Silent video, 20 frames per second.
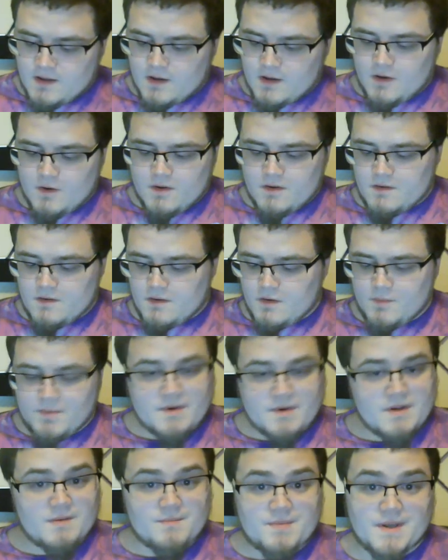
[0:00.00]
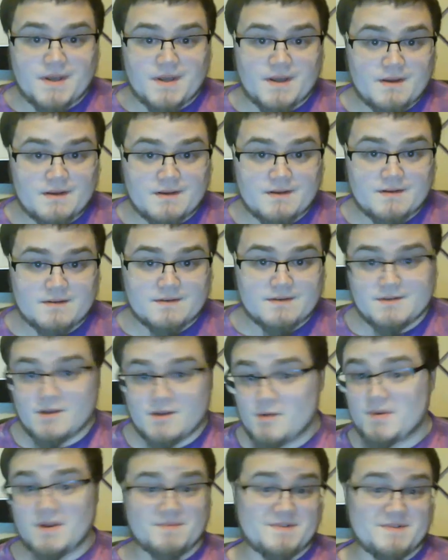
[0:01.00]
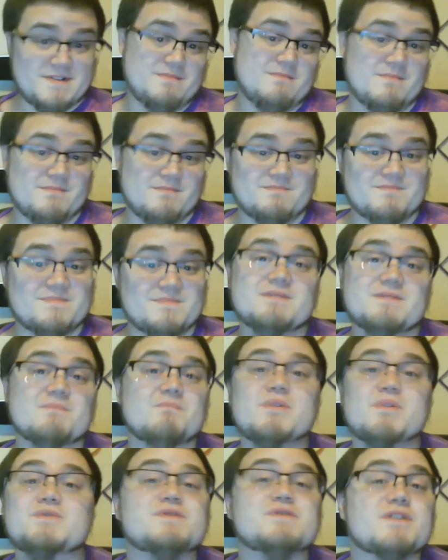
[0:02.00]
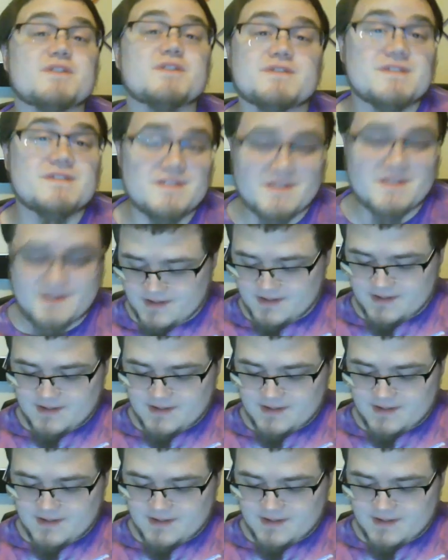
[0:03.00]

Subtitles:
Open up some boosters